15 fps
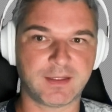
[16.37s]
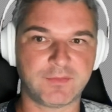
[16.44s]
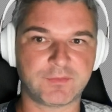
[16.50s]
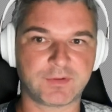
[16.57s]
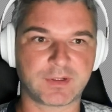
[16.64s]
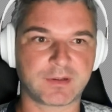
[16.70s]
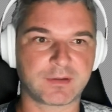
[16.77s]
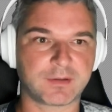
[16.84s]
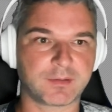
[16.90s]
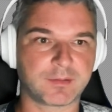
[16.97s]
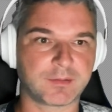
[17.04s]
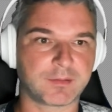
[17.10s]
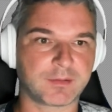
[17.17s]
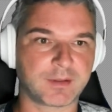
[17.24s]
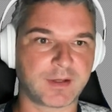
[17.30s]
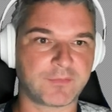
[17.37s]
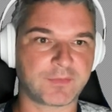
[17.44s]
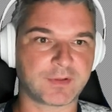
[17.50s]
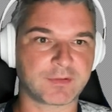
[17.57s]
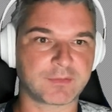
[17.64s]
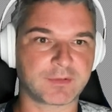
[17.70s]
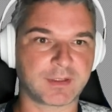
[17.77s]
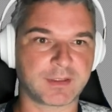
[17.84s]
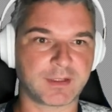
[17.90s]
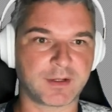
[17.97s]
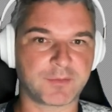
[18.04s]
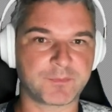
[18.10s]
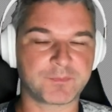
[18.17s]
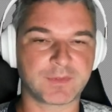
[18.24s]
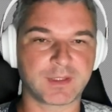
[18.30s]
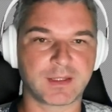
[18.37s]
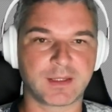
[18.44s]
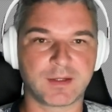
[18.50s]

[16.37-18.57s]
and there is nothing right now.